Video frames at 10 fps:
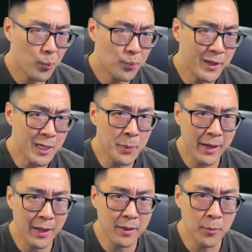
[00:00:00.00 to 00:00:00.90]
Next
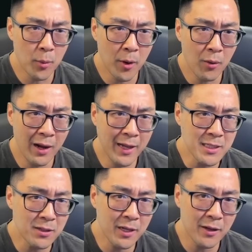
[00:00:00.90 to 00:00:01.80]
pack had the Momo. I guess
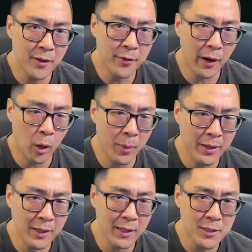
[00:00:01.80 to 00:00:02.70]
I'll take another
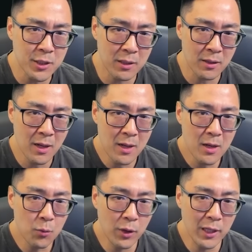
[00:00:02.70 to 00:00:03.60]
Airbending Lesson.
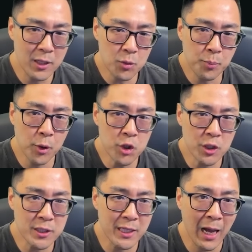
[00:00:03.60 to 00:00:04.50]
Really push
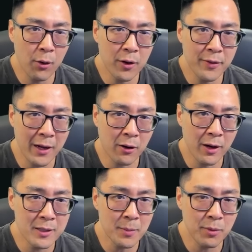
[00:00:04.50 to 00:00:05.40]
to see how good that card
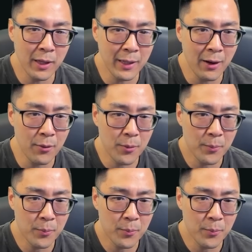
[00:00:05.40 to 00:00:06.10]
ends up playing out.